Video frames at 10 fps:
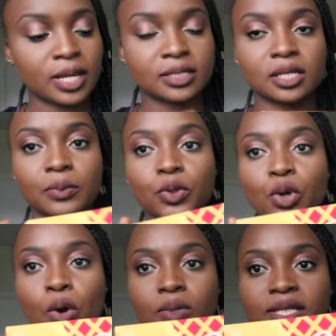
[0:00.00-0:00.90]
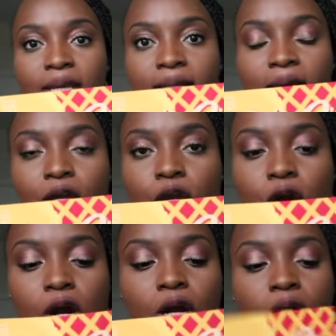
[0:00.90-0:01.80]
you last time you always get like a
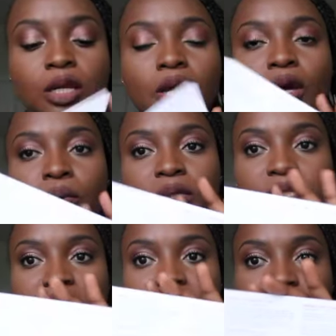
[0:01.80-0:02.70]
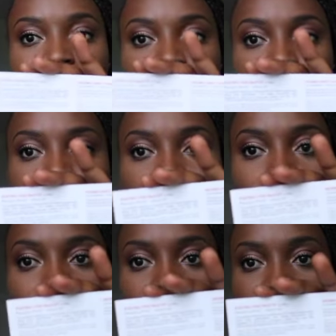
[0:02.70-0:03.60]
card with a description of
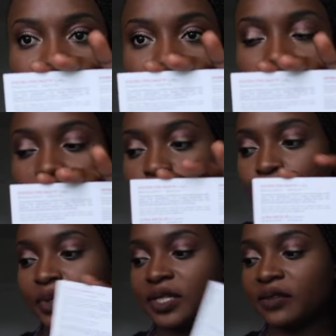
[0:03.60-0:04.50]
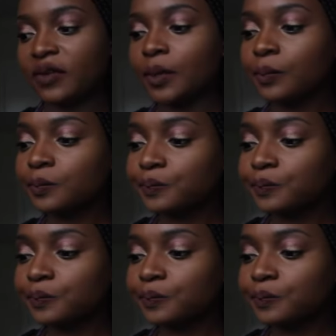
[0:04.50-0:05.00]
all the product that you're receiving